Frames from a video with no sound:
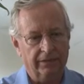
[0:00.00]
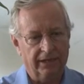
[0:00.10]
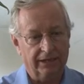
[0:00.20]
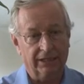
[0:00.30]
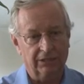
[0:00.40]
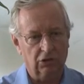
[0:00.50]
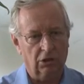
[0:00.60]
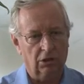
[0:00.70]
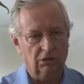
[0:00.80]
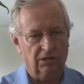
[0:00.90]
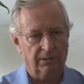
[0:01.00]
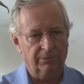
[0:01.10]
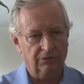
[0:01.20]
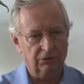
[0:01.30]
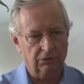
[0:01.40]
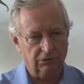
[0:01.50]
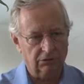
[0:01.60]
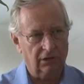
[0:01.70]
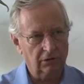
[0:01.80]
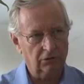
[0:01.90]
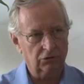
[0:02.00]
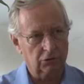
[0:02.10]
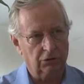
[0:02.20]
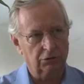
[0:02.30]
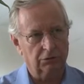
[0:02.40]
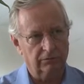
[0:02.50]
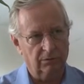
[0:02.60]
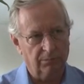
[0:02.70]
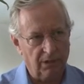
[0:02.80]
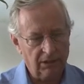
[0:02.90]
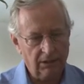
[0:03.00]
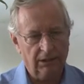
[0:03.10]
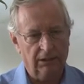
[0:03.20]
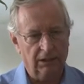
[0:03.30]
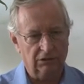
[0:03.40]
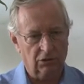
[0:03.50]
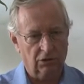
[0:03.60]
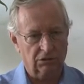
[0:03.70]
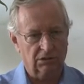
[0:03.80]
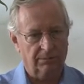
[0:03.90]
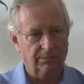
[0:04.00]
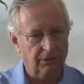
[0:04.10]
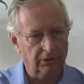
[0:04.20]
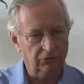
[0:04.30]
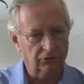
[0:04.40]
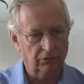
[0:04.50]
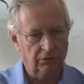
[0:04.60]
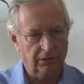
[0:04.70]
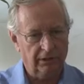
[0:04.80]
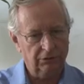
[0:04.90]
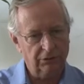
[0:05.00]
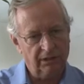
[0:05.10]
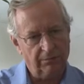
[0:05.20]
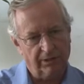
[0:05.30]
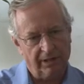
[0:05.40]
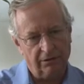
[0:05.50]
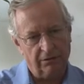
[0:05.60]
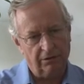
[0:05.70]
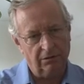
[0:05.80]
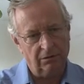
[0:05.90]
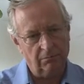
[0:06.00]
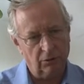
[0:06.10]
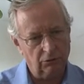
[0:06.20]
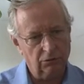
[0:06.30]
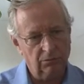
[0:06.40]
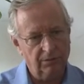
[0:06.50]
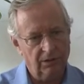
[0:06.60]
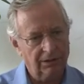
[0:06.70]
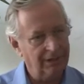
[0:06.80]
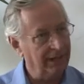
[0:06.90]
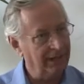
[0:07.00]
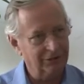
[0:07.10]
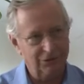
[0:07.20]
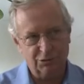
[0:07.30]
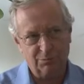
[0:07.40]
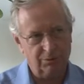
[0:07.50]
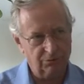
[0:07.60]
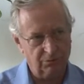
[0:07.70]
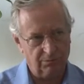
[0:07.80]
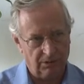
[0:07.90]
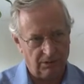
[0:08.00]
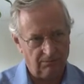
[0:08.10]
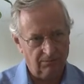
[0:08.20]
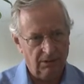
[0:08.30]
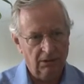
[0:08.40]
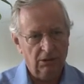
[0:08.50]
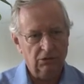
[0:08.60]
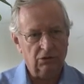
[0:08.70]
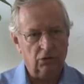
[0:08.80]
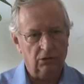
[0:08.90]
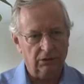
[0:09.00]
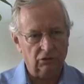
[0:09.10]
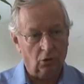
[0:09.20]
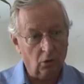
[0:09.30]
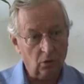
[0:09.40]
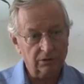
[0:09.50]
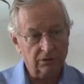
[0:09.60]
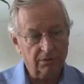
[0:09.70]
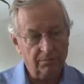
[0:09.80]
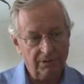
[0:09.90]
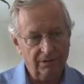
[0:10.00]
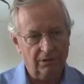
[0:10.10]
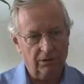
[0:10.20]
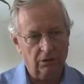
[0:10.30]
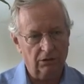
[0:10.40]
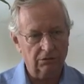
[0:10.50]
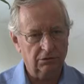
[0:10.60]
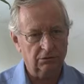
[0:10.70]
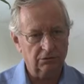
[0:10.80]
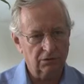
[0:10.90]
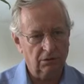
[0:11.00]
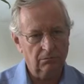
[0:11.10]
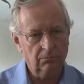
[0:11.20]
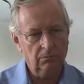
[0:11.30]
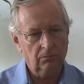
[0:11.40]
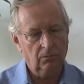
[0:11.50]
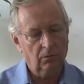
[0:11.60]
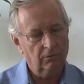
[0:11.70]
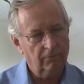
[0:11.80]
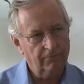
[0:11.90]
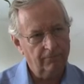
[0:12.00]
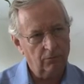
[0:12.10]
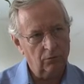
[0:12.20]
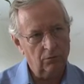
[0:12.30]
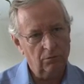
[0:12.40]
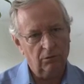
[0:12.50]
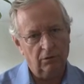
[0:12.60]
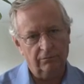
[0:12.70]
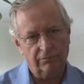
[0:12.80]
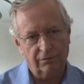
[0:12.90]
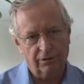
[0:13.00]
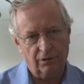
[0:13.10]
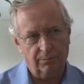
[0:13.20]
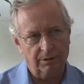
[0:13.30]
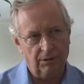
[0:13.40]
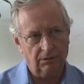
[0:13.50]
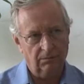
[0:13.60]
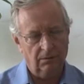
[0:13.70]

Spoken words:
that gets locked up into the cellular structure of the body, it gets locked up into the energetic pattern in the emotional body and in the spiritual body. So it's always going to be there until some form of therapy